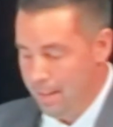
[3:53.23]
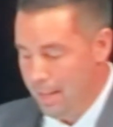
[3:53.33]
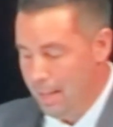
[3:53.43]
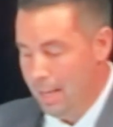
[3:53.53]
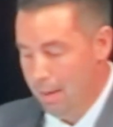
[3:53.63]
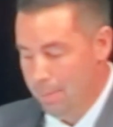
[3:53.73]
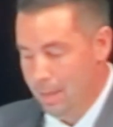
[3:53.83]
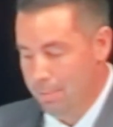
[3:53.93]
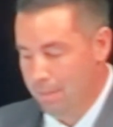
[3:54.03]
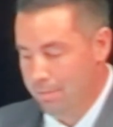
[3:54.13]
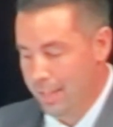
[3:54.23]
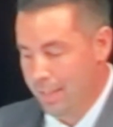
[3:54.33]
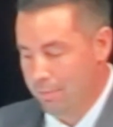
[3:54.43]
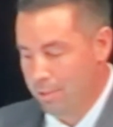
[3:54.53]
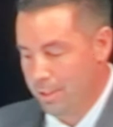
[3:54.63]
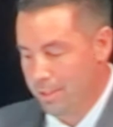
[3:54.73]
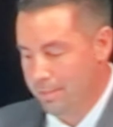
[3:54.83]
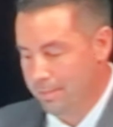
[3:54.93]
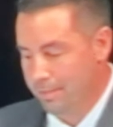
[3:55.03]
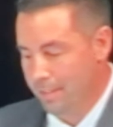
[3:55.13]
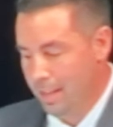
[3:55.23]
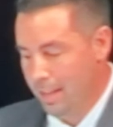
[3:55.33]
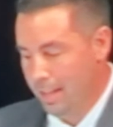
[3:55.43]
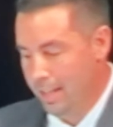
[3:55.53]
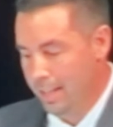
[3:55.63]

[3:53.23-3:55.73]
I'll be up here fighting for you. And